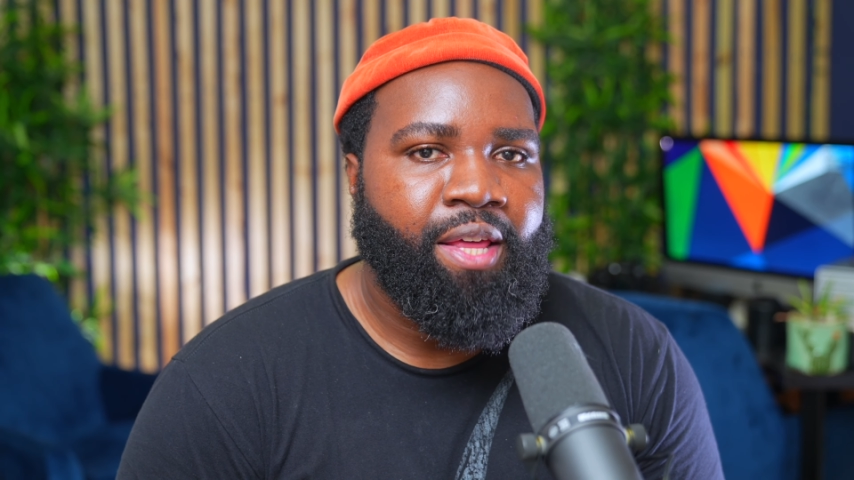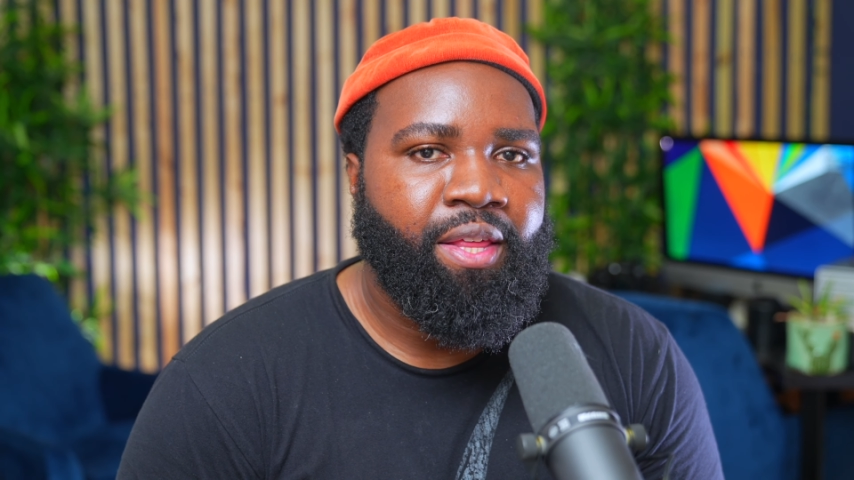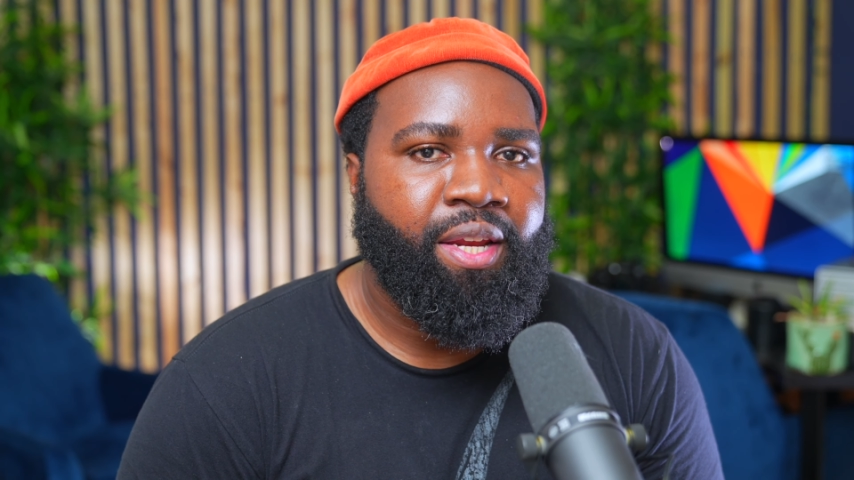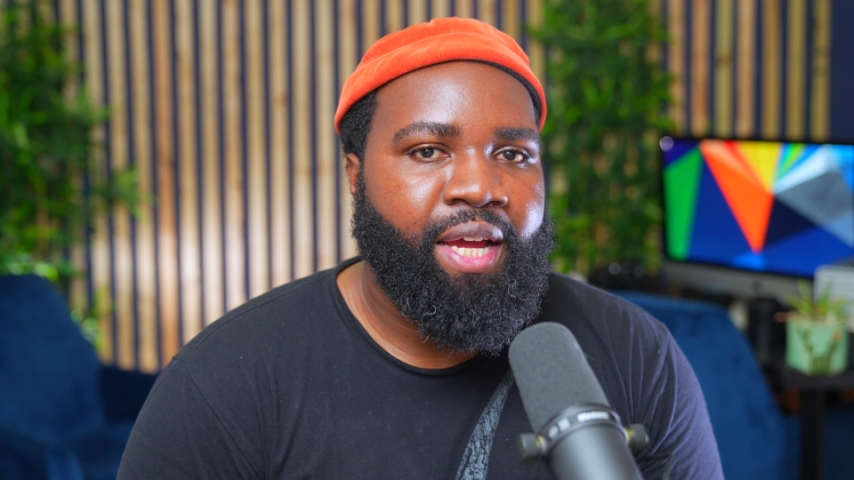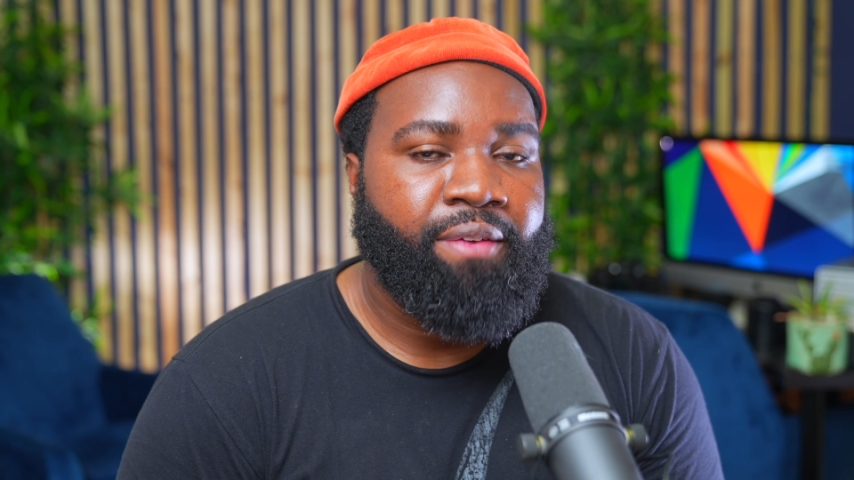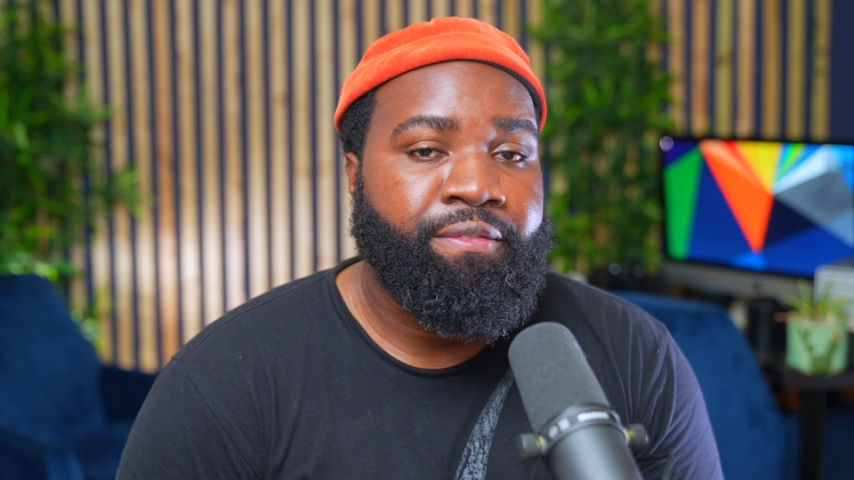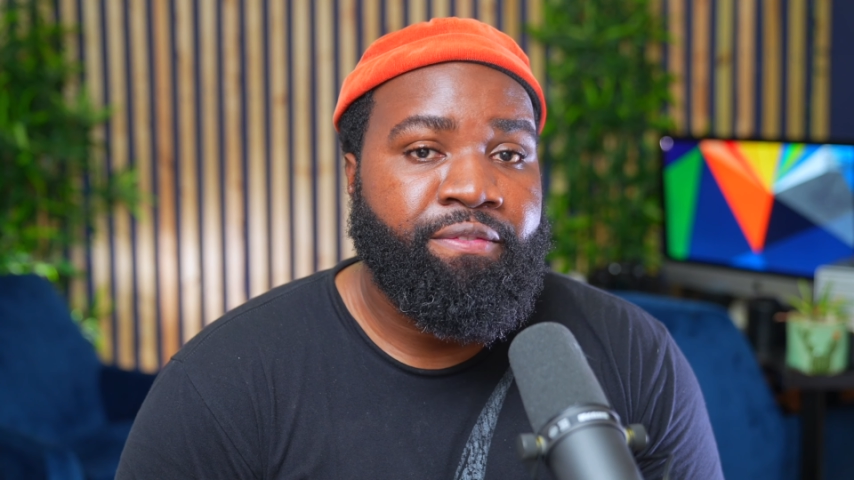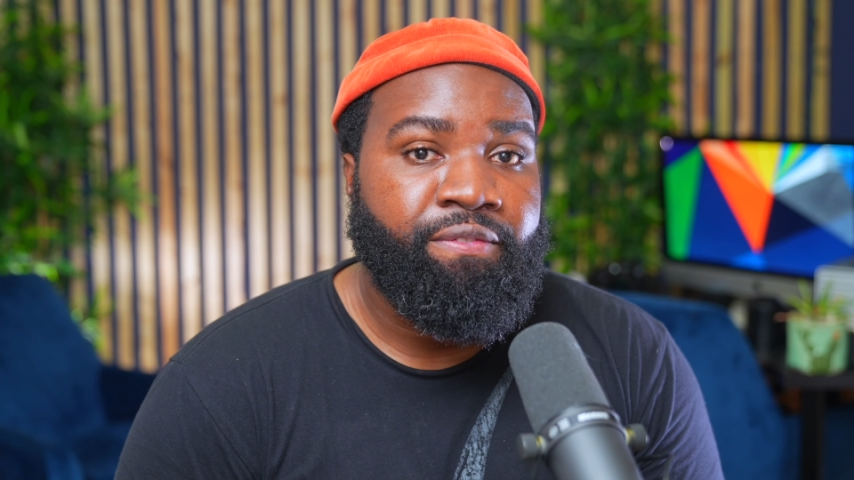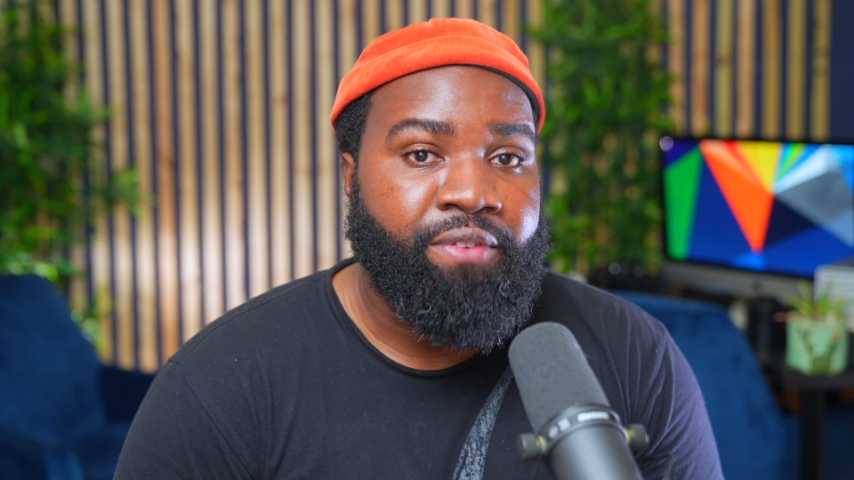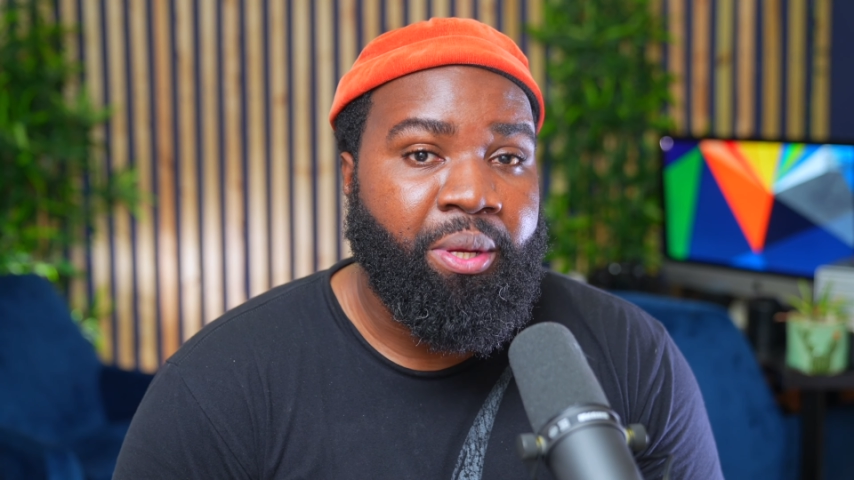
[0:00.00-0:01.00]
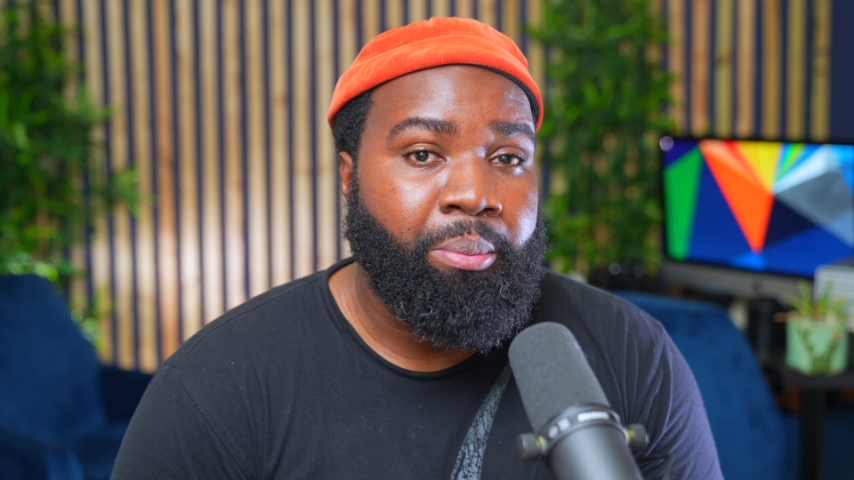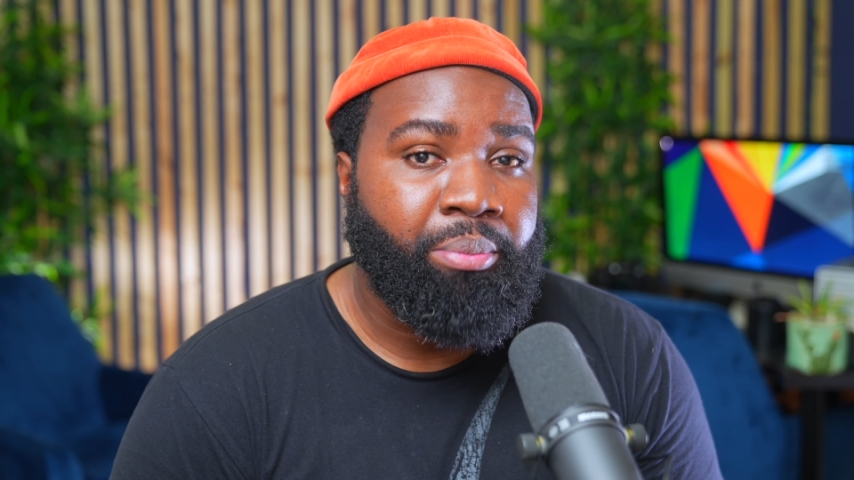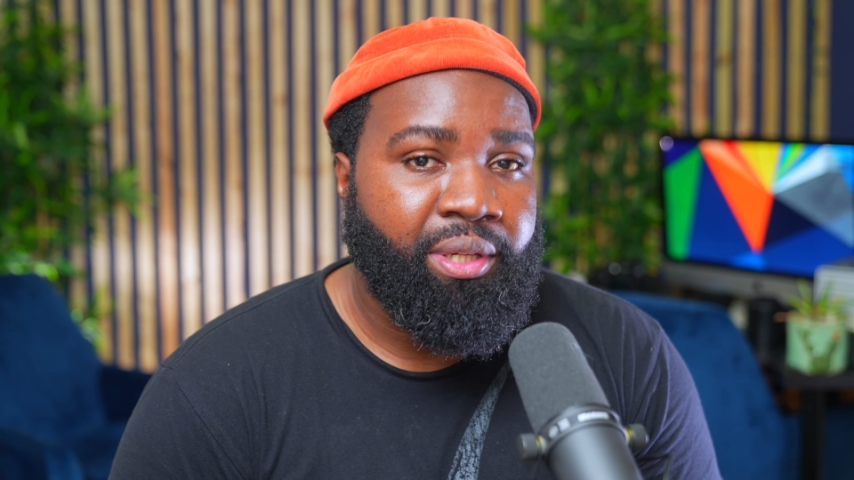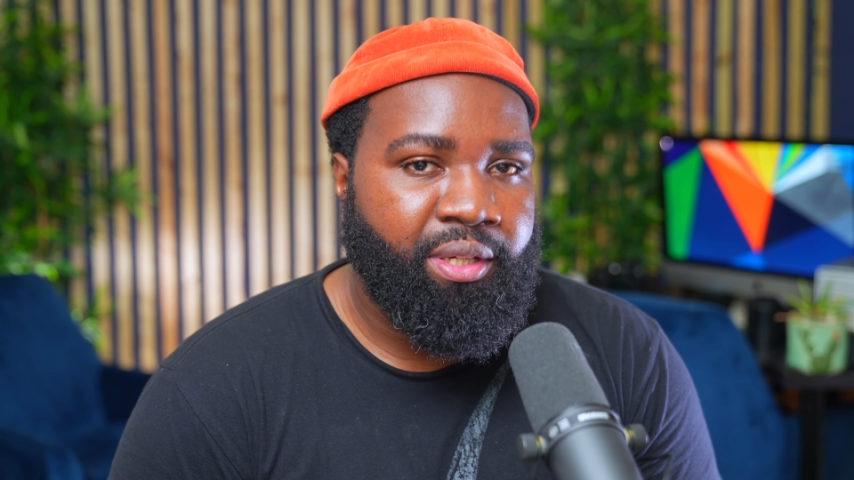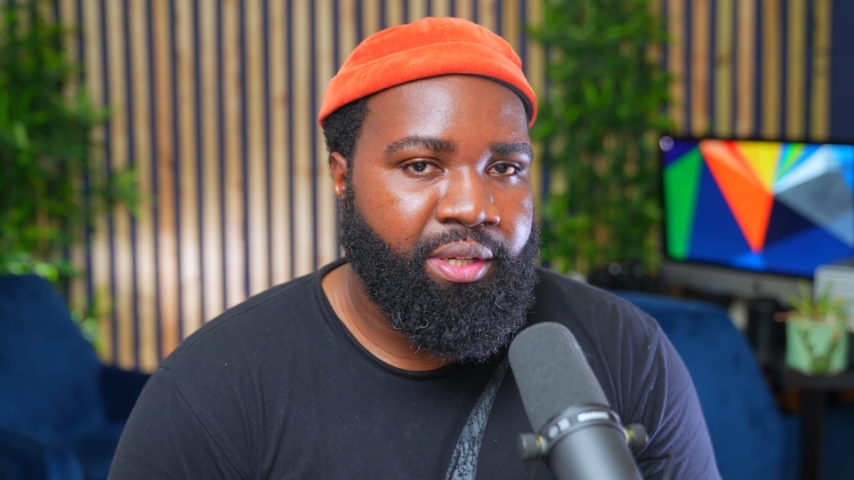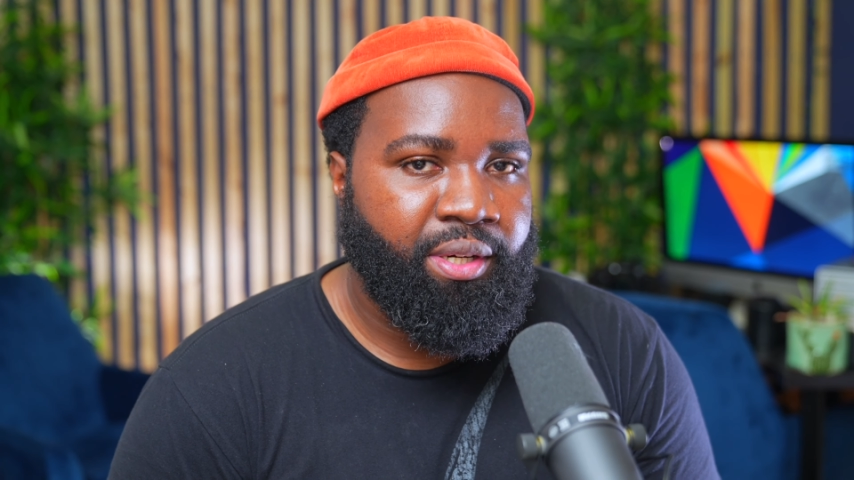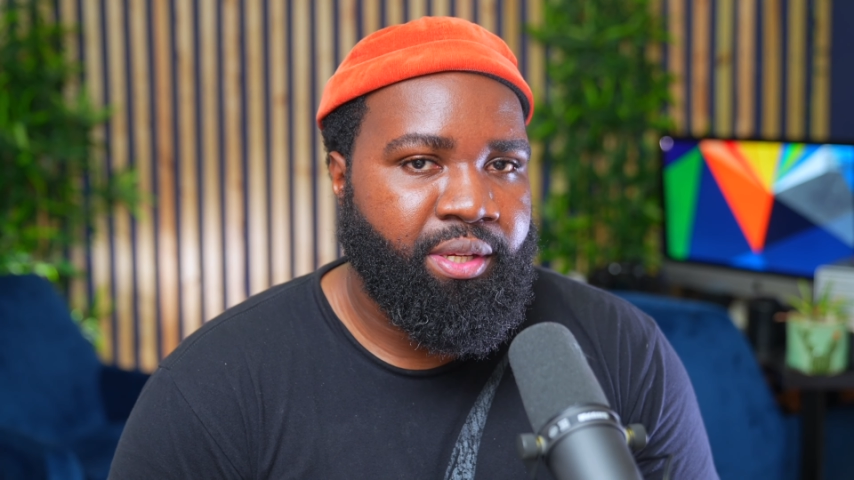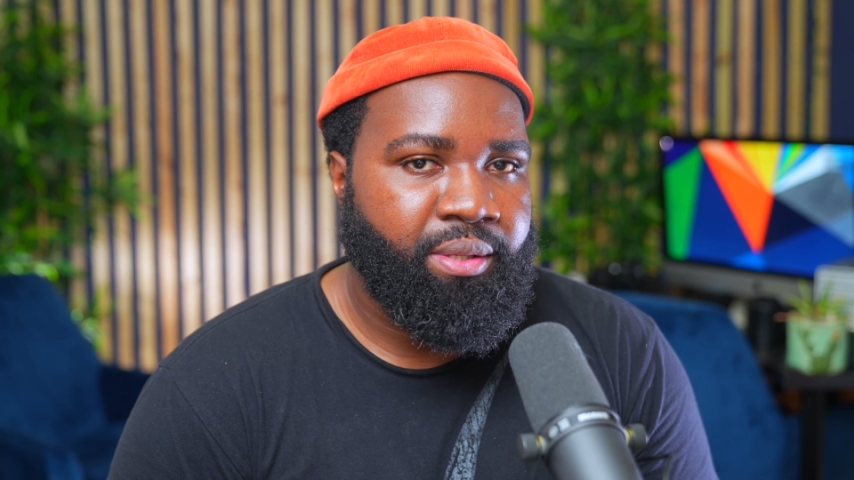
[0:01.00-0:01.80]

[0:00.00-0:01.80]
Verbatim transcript: and then I completed